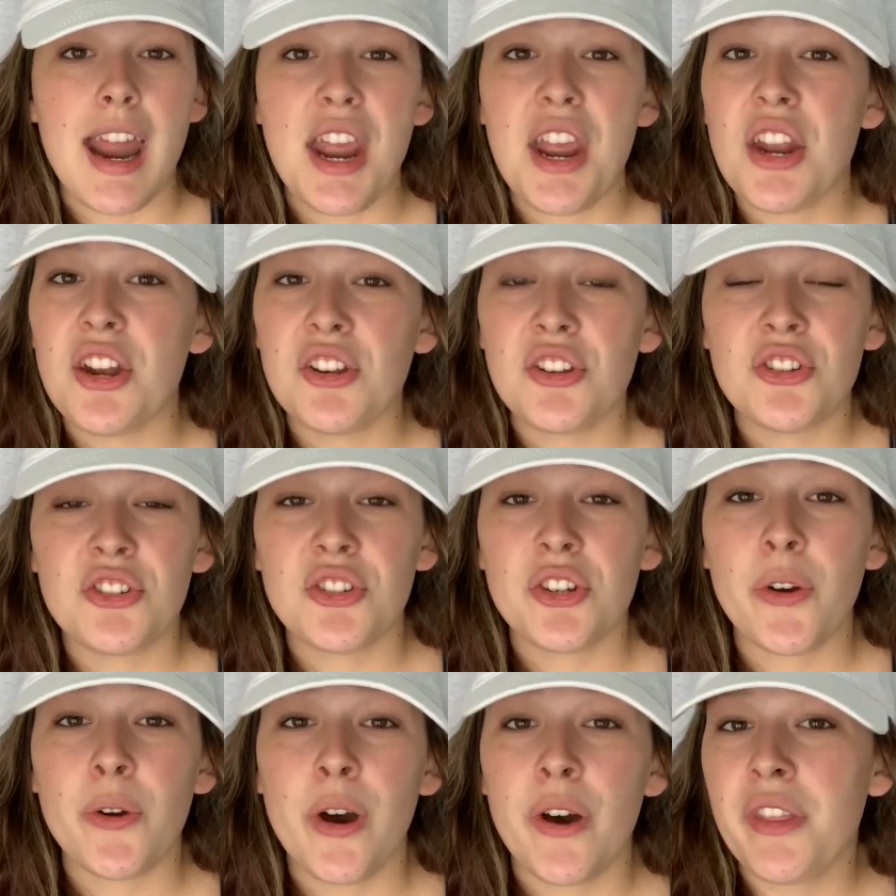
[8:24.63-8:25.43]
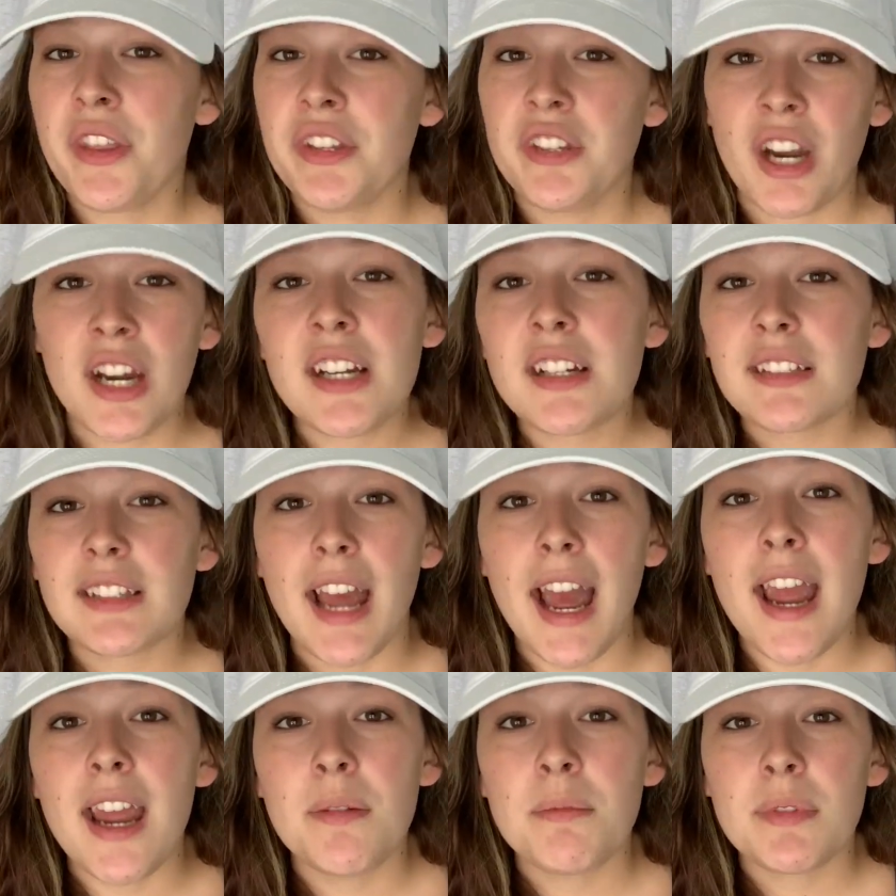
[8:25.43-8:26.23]
and show all the dark
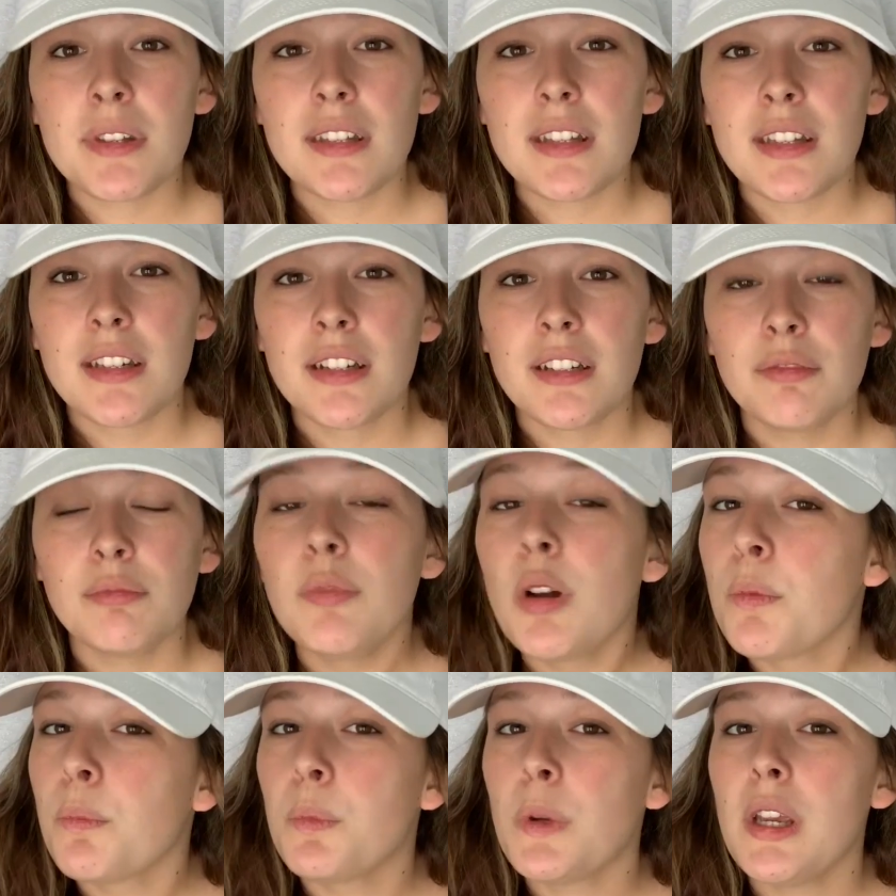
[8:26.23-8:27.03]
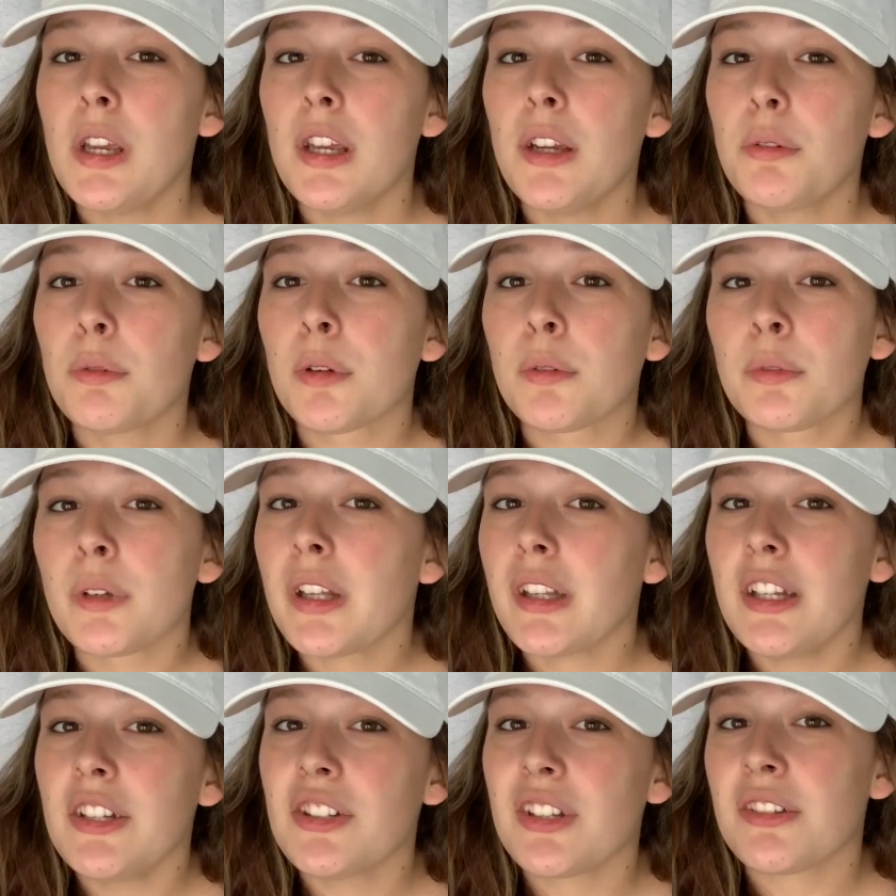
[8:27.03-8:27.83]
times when we were
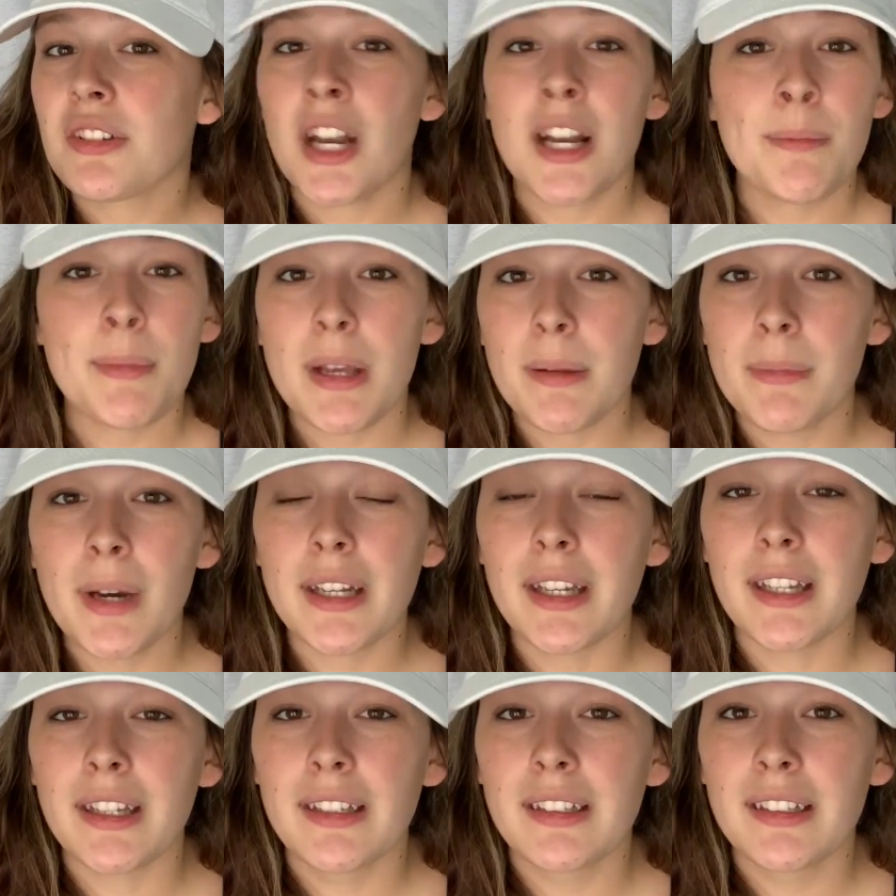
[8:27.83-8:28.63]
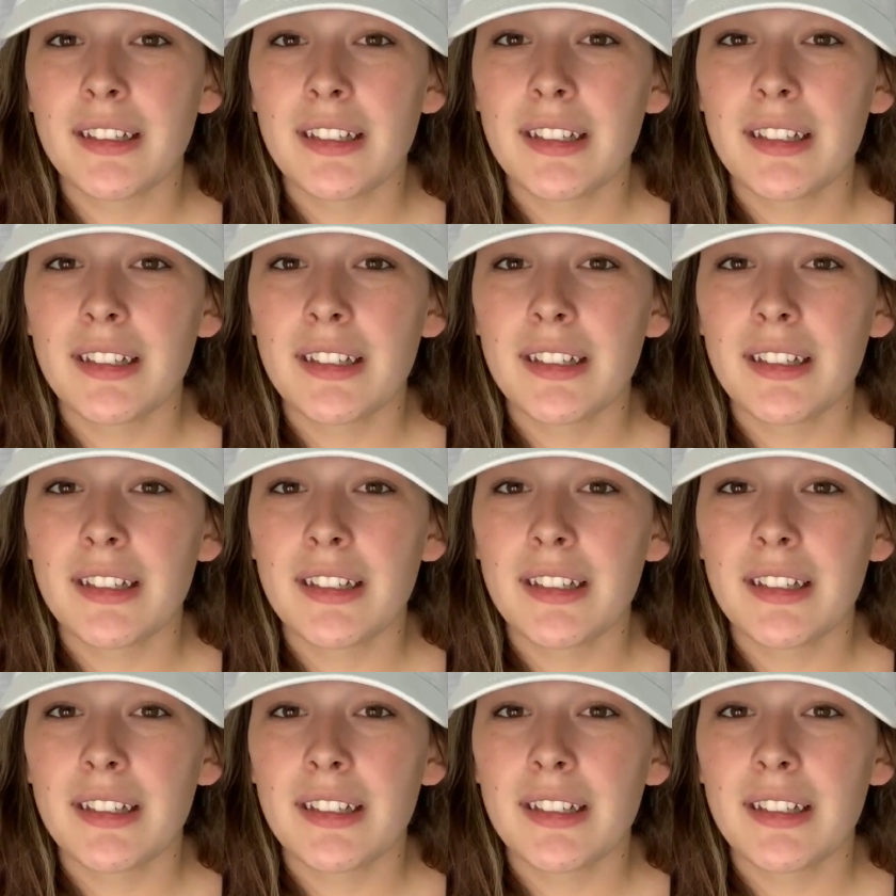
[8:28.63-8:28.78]
really just trying to make money.